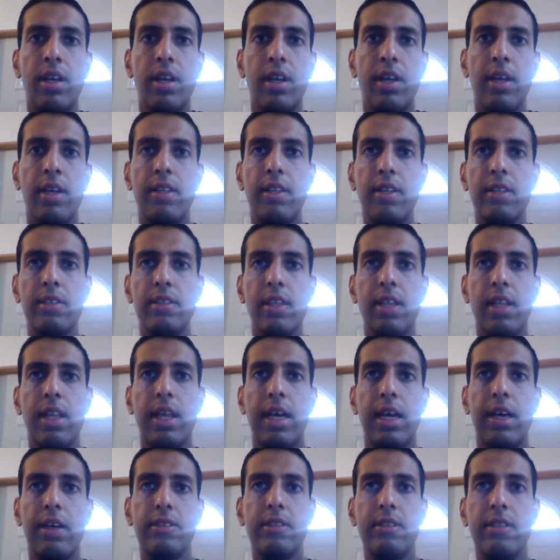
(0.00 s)
This
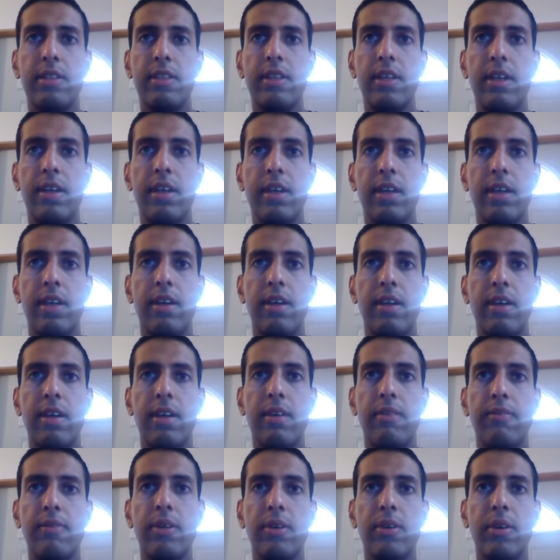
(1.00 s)
allows the
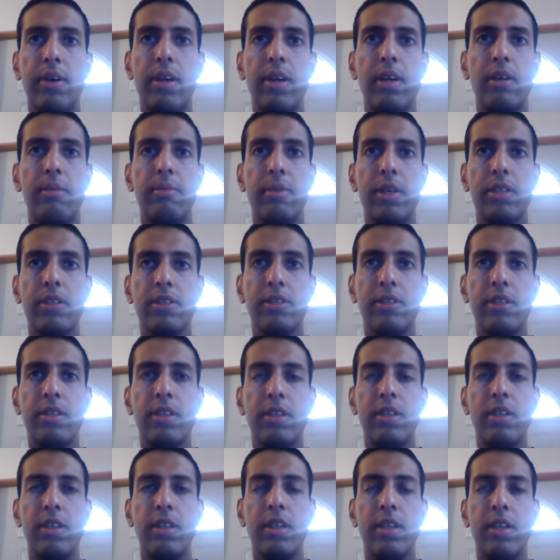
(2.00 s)
fuel-air
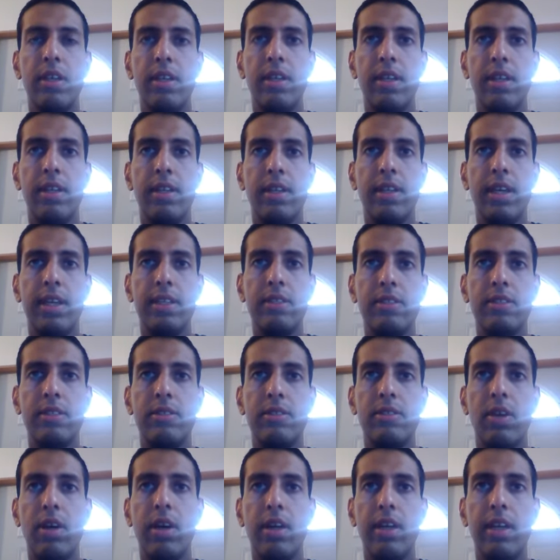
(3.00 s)
mixture that's
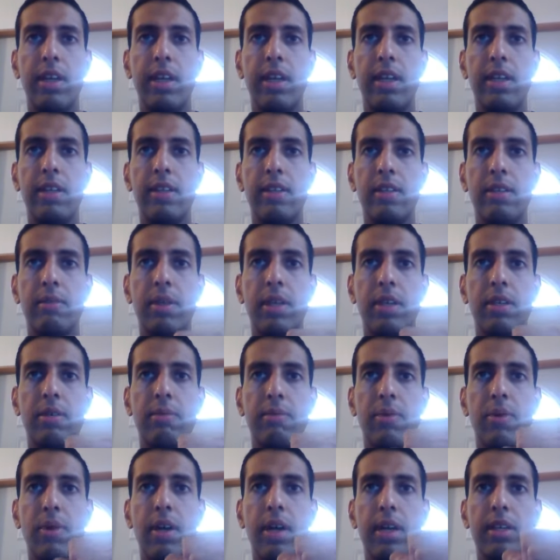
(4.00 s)
drawn in to be
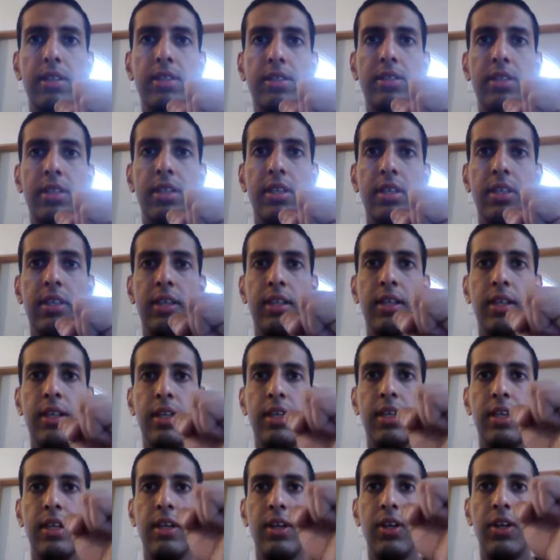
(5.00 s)
compressed.
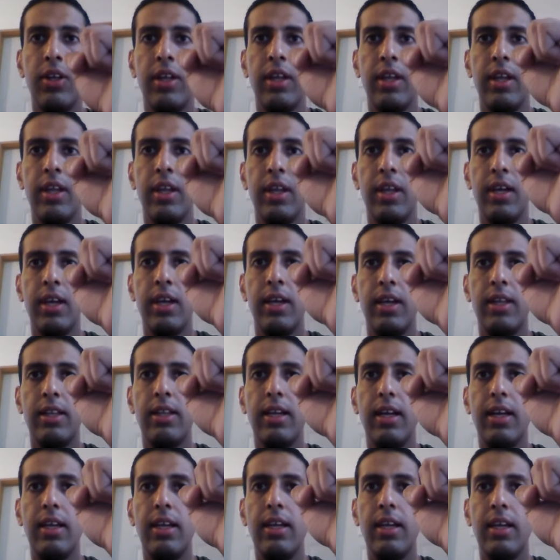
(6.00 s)

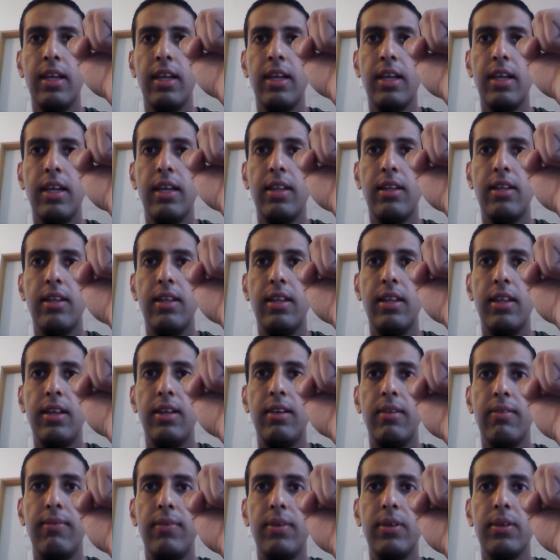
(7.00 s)
Then the
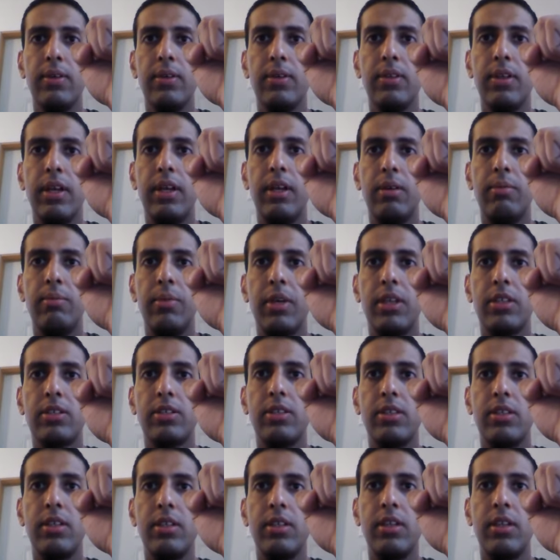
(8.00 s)
fuel-air
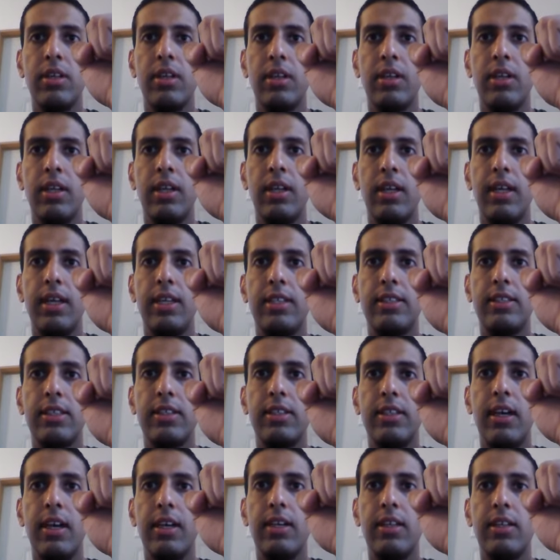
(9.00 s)
mixture is
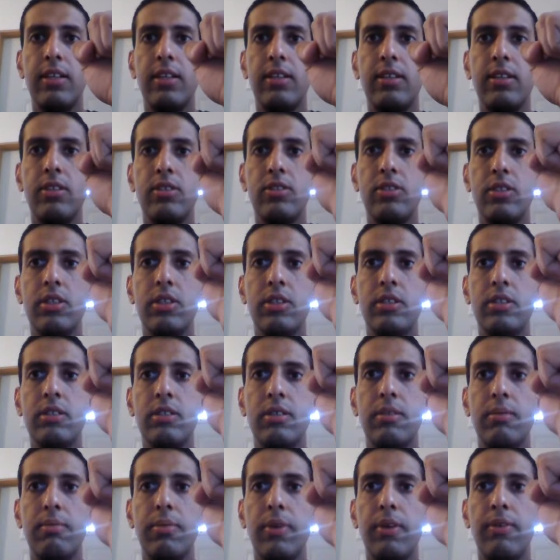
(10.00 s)
ignited
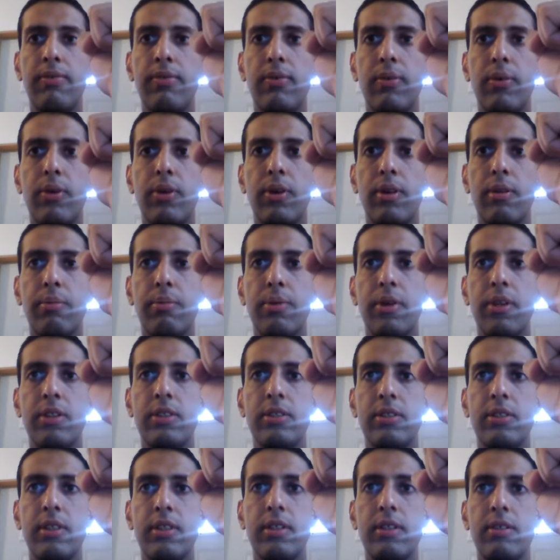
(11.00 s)
just before the
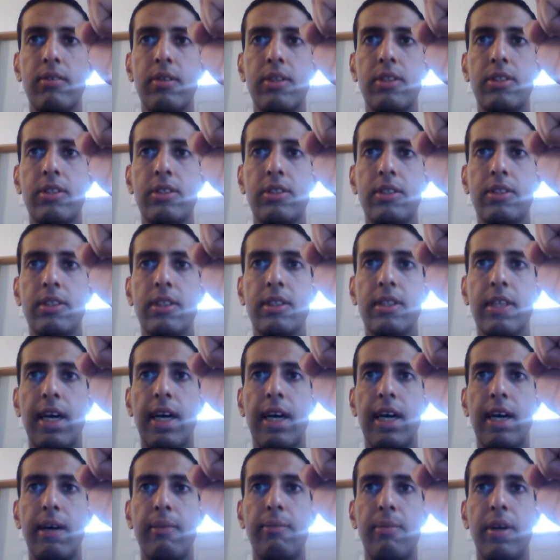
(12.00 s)
piston reaches the
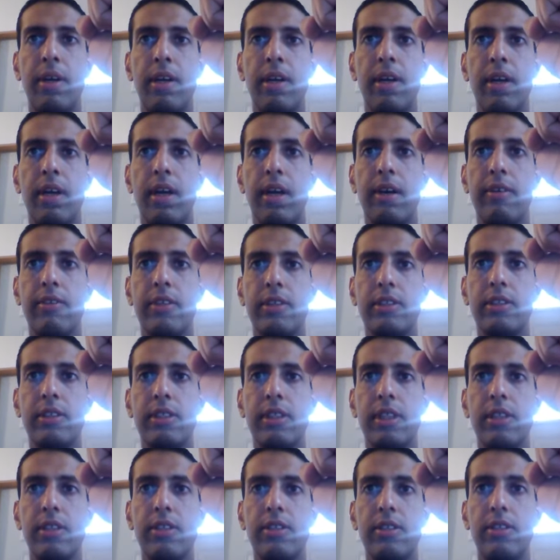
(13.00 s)
top of the
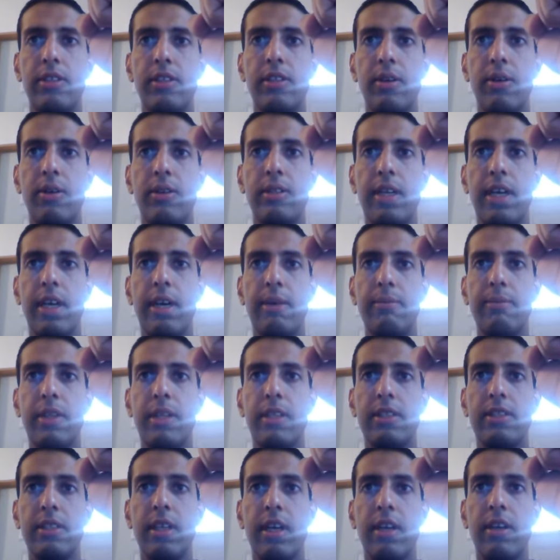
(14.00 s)
cylinder or top dead
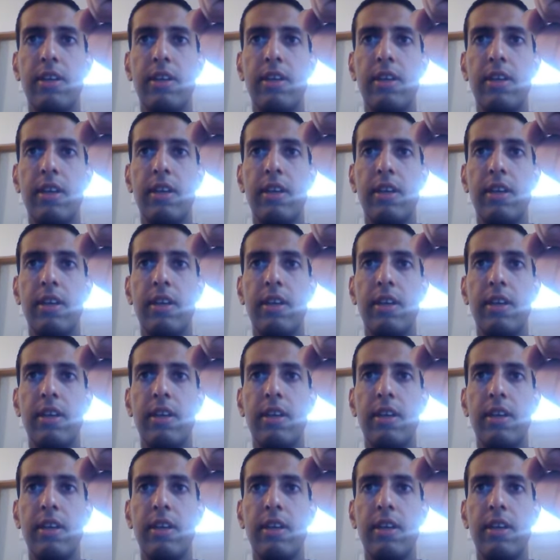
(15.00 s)
center.